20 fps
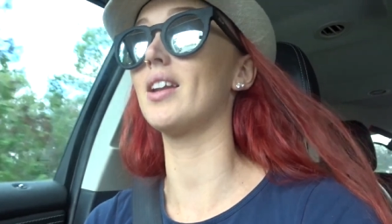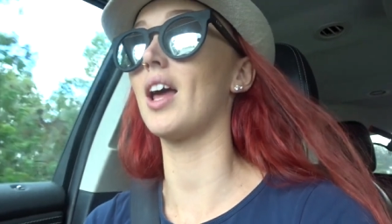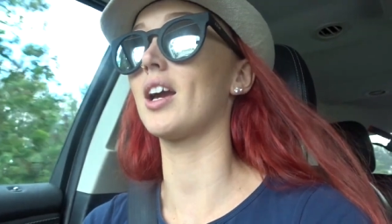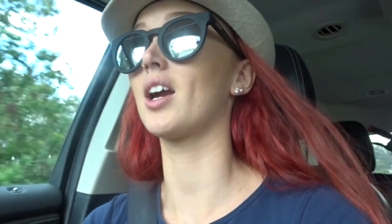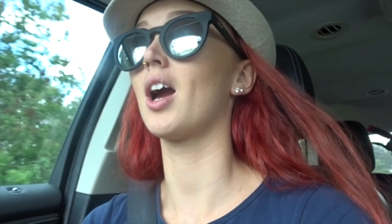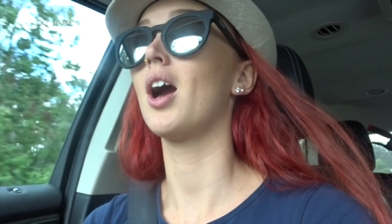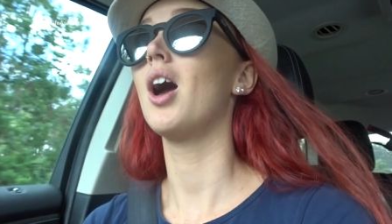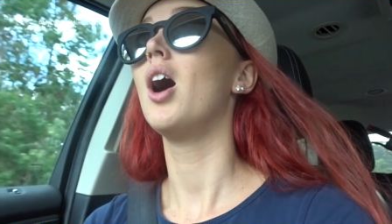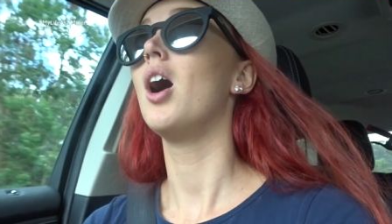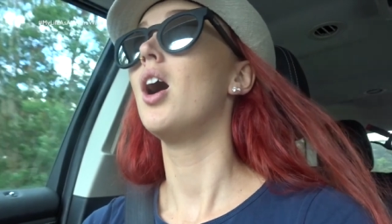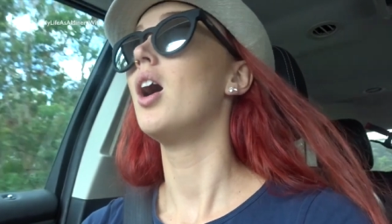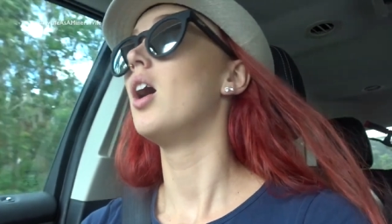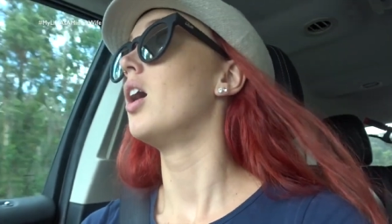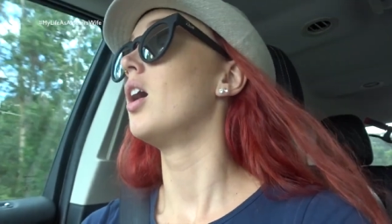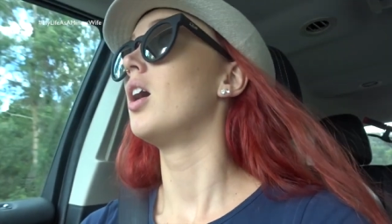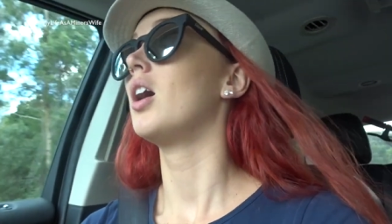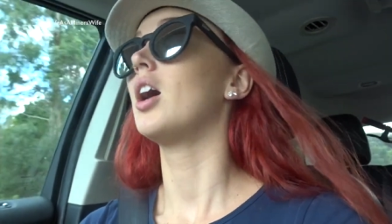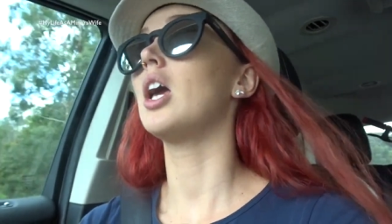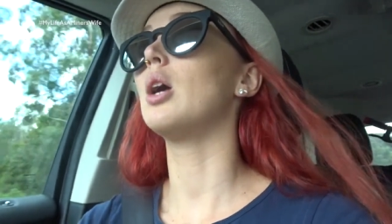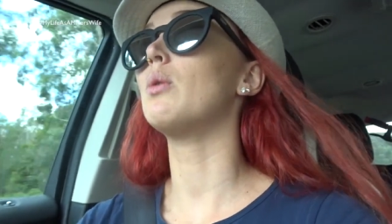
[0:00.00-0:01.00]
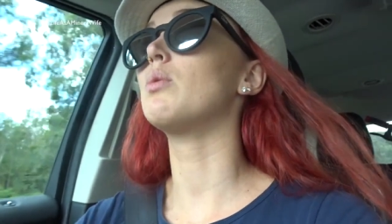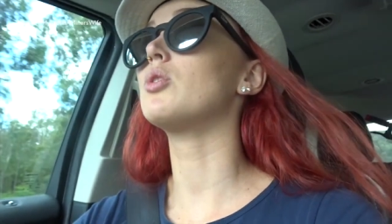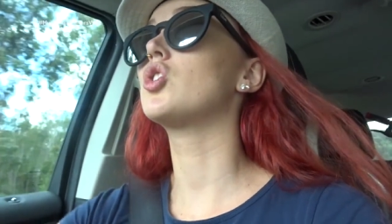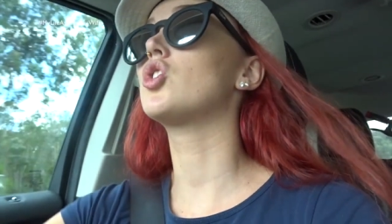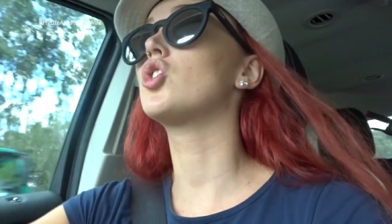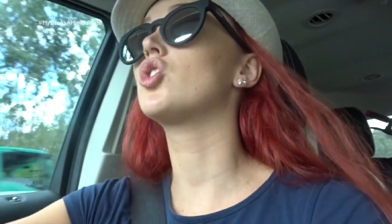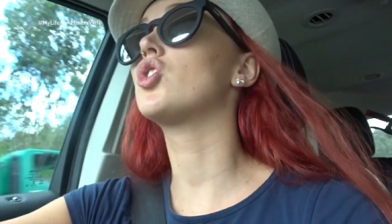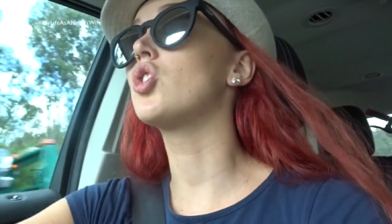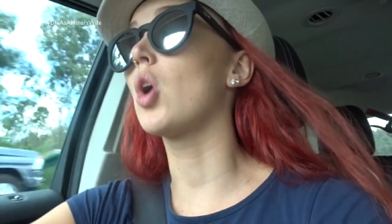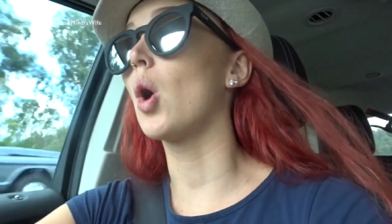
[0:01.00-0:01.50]
Like, it was
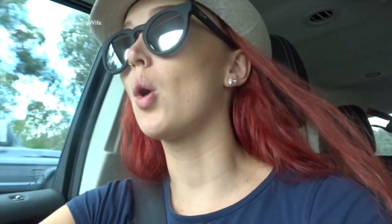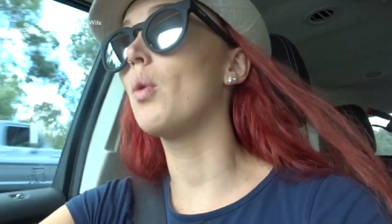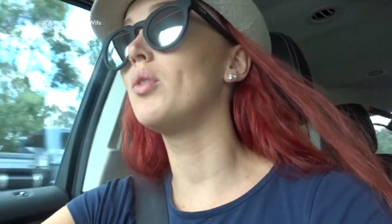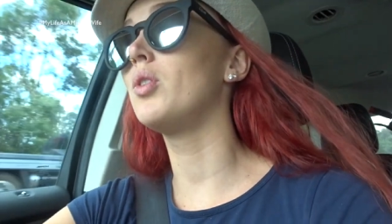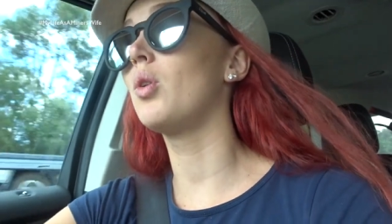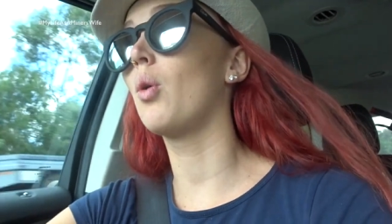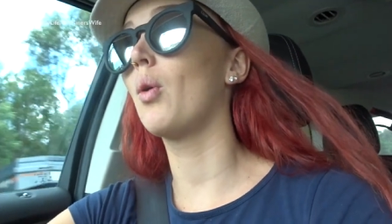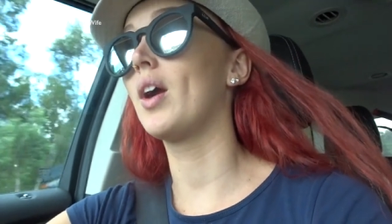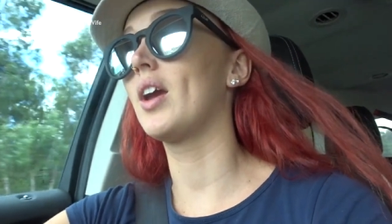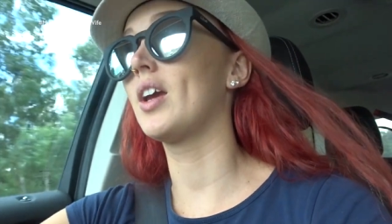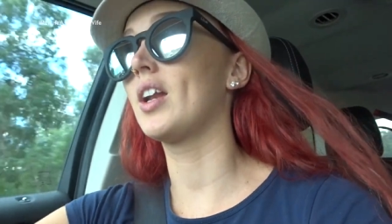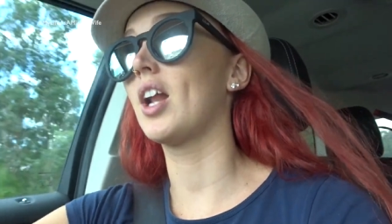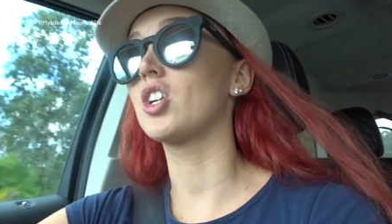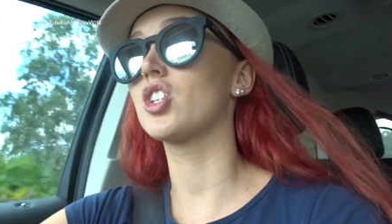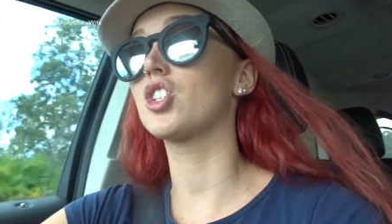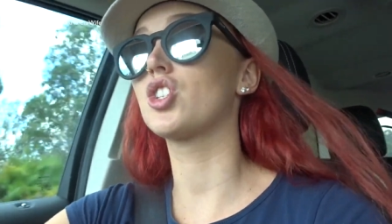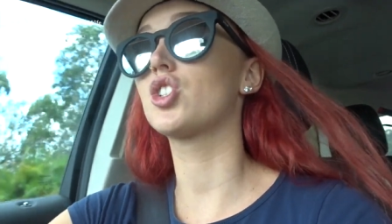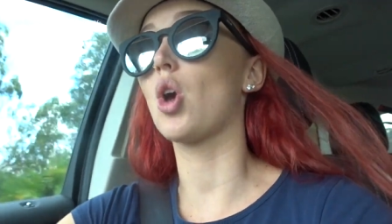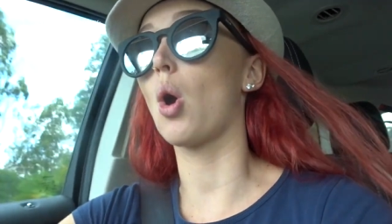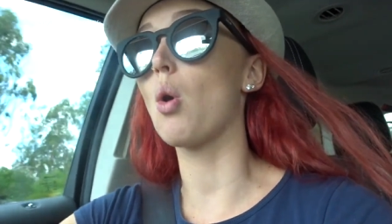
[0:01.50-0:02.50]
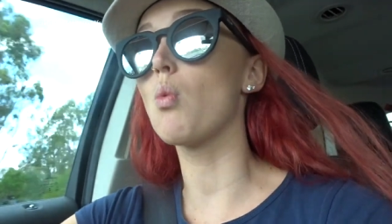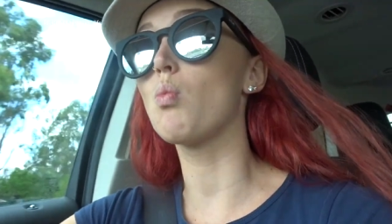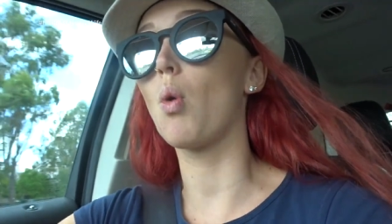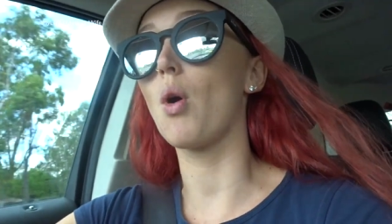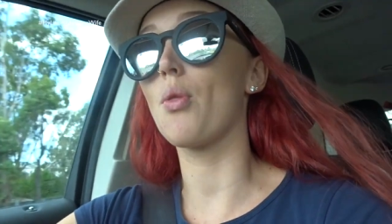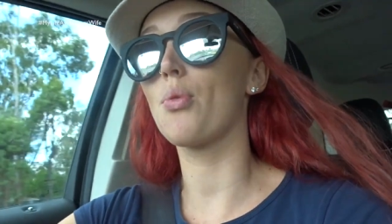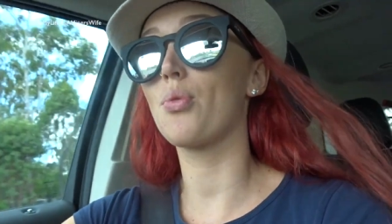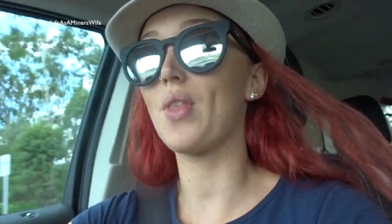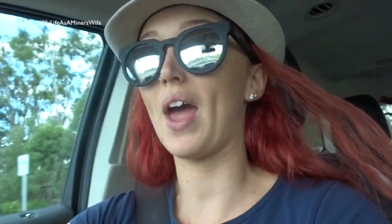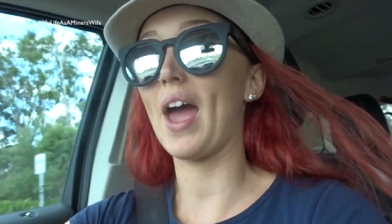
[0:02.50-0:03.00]
so annoying. I just don't
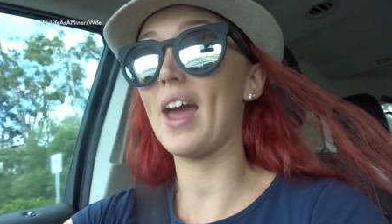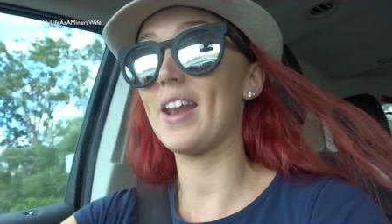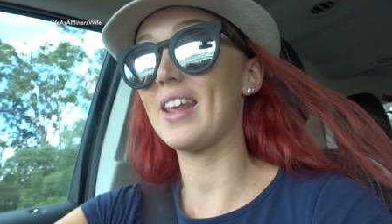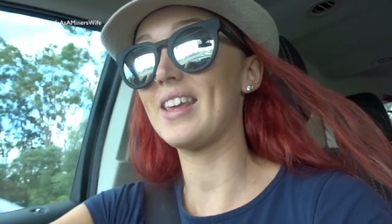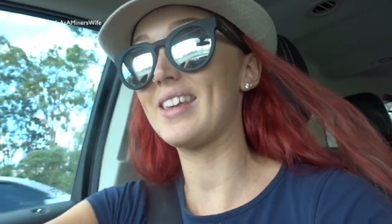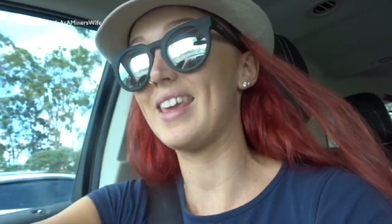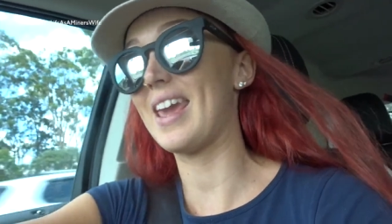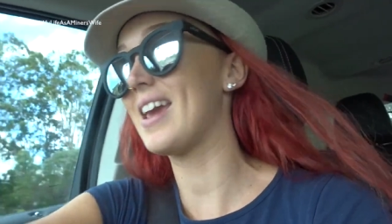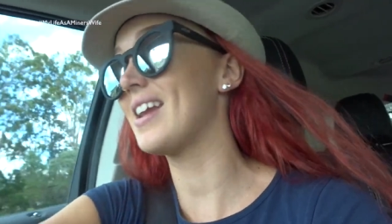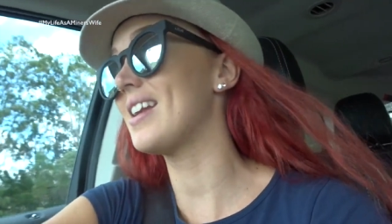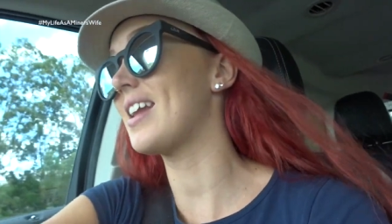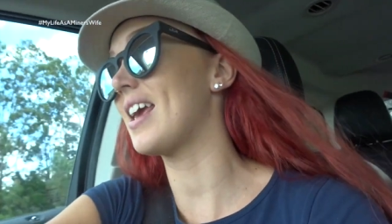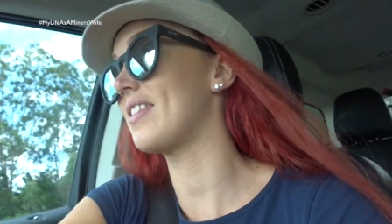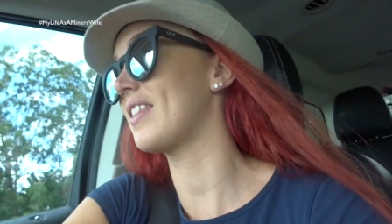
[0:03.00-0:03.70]
want that again.